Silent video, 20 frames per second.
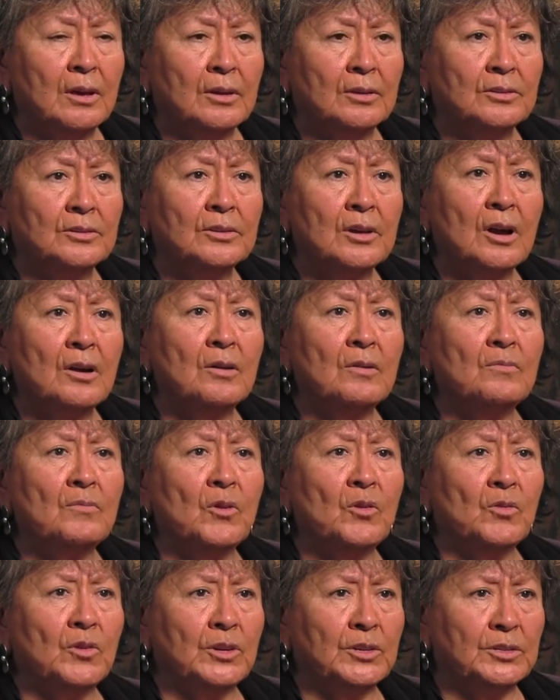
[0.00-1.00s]

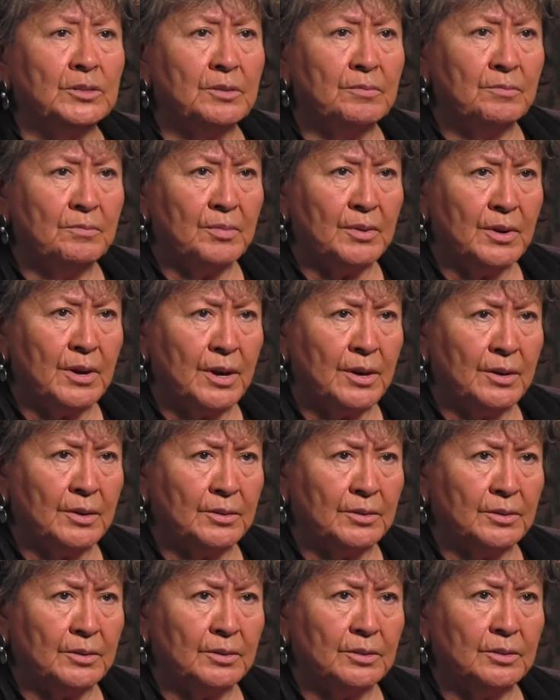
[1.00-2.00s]
ceremonies and
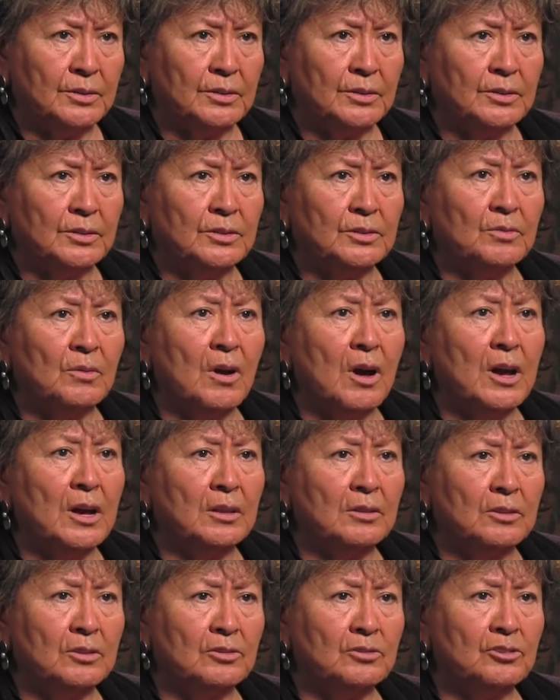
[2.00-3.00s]
prayers. It's
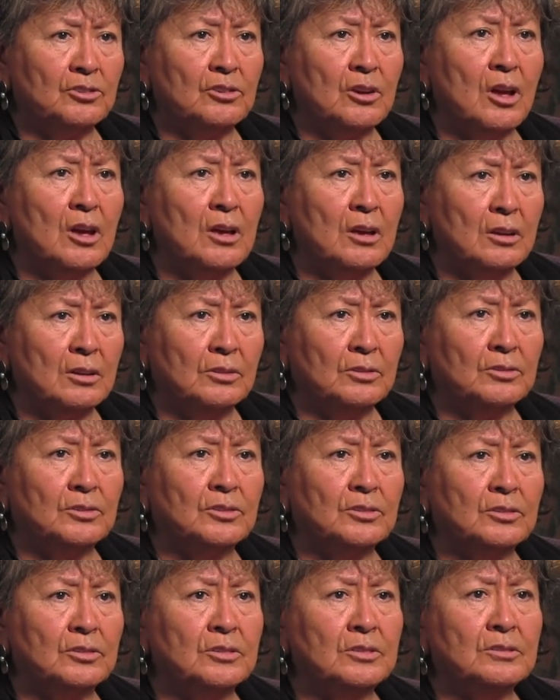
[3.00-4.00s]
why the Cheyenne's
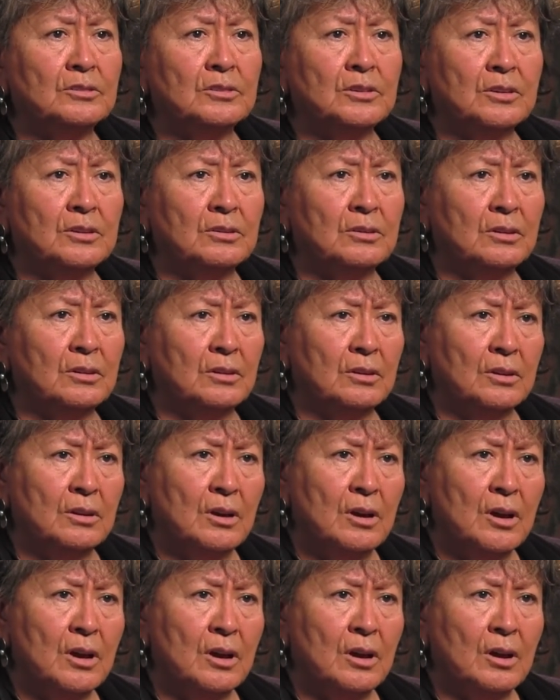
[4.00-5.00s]
still here,
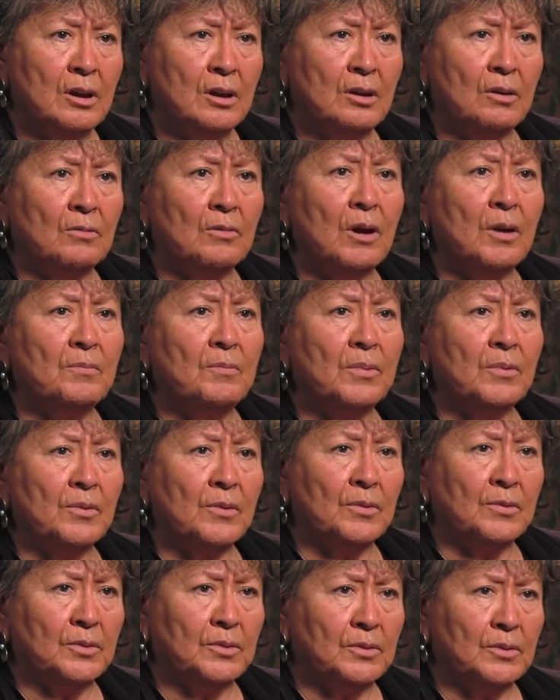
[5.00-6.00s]

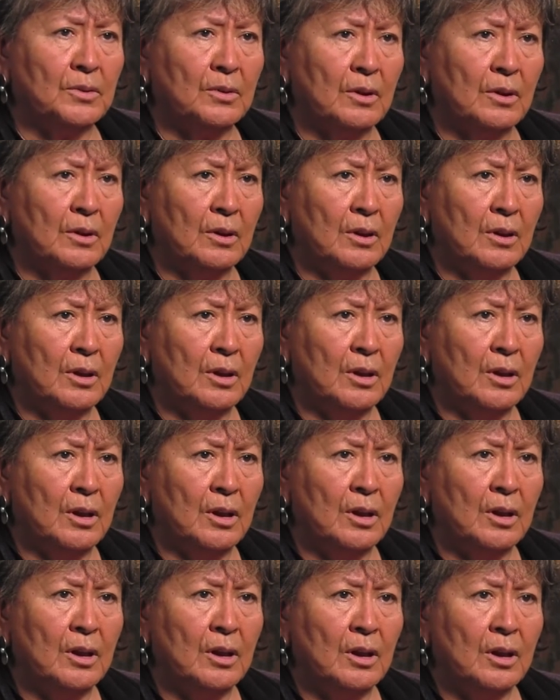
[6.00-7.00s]
Arapahoes.
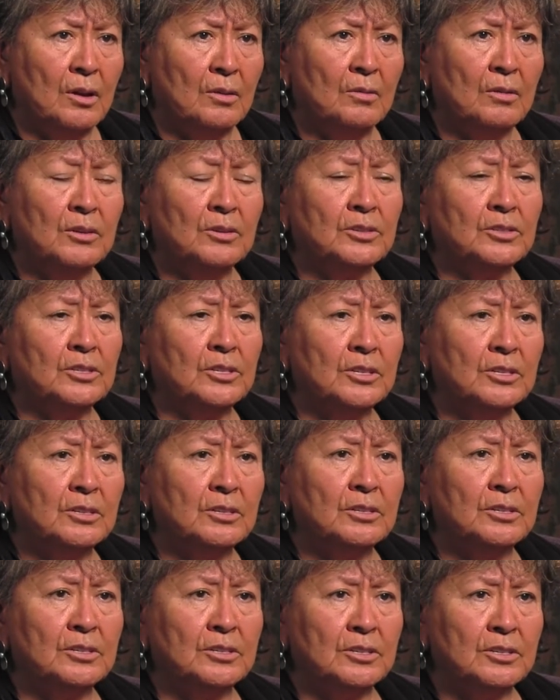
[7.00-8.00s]
We're still
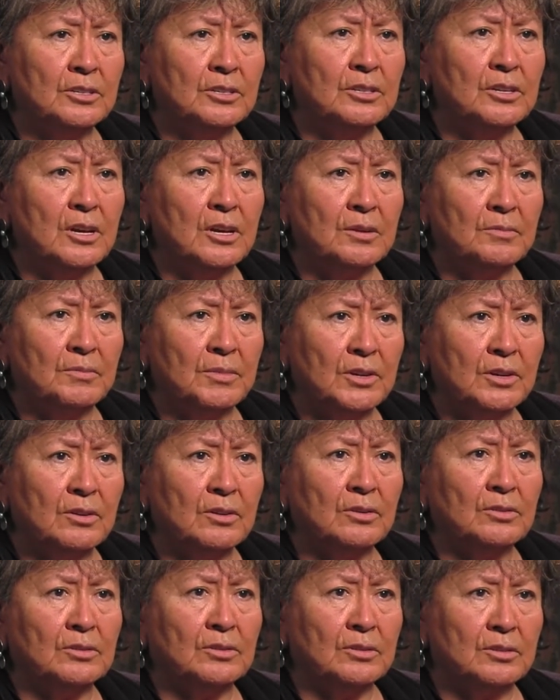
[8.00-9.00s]
here today
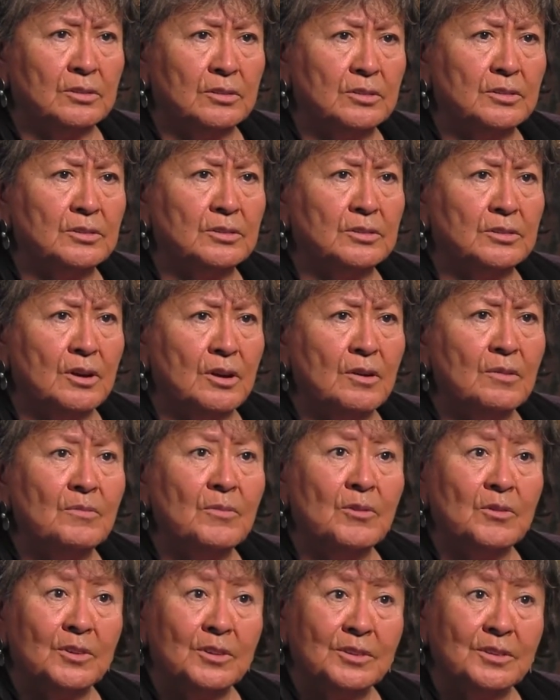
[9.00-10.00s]
because of these
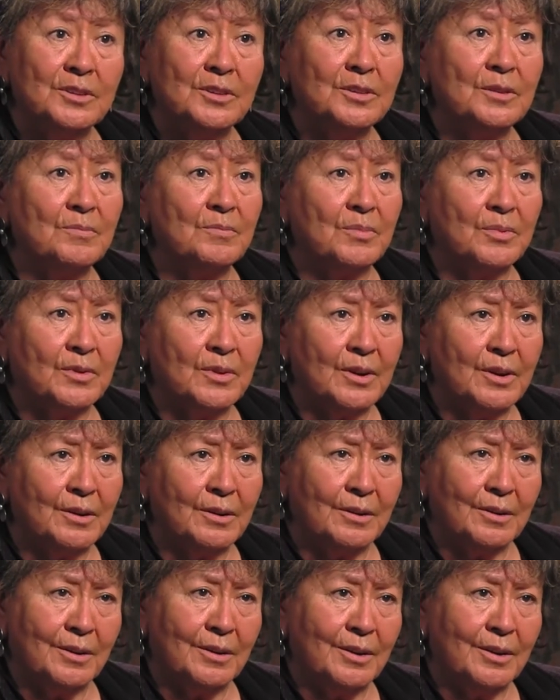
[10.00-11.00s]
ceremonies and the prayer.